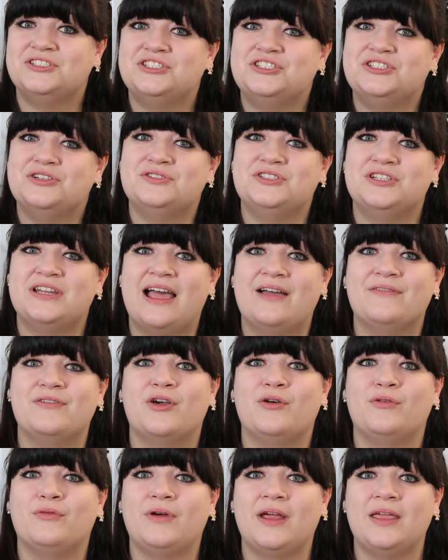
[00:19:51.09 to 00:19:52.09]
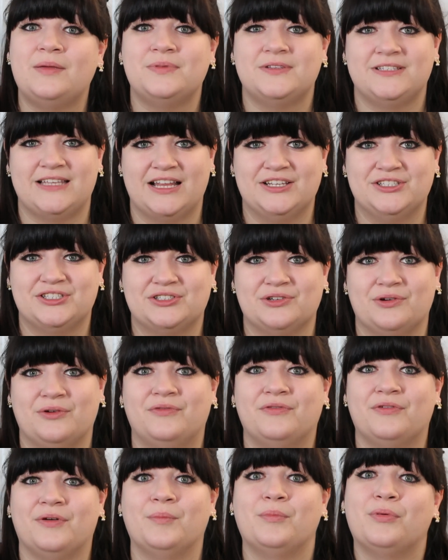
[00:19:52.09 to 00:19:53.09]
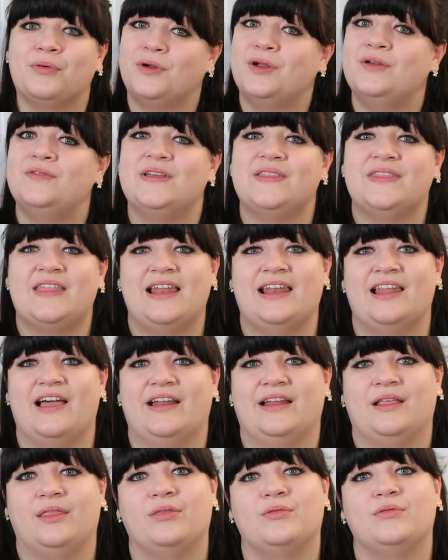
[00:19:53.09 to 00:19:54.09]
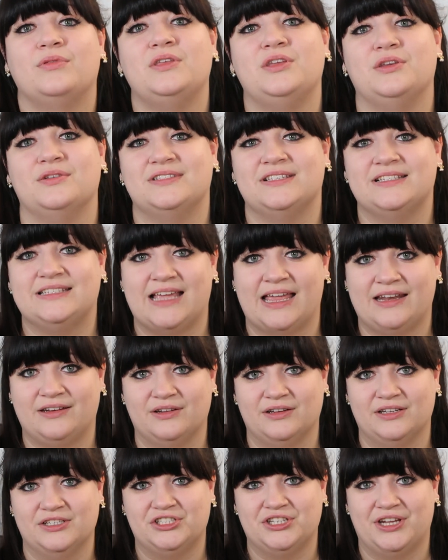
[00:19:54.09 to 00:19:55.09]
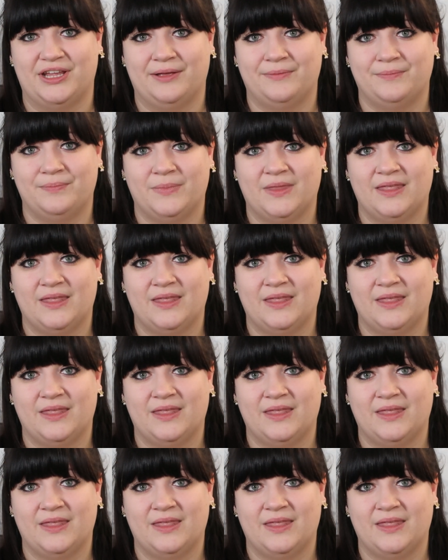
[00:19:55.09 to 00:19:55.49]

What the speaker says: Children have a great potential for improving their learning through the use of technology.